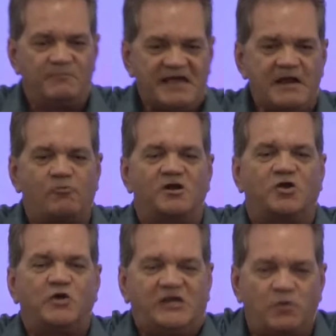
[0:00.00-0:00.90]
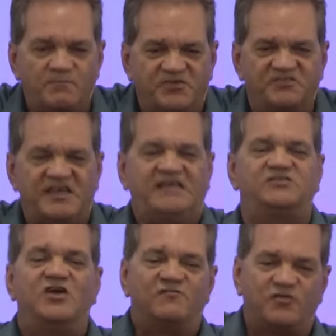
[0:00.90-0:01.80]
But man, I want to equip the
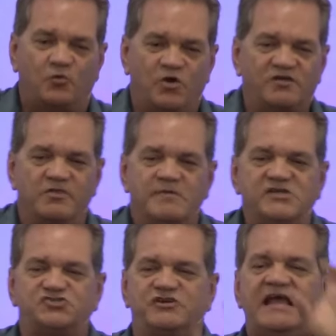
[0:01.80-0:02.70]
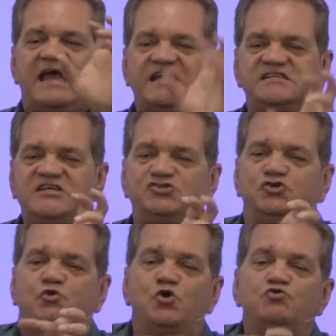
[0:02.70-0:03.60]
saints for the work of the ministry and
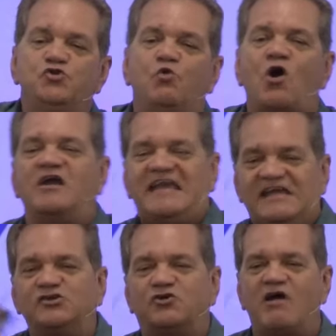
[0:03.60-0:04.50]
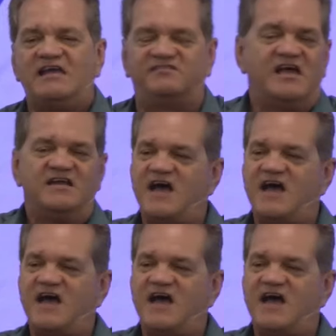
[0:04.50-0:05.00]
teach you who you are in Christ,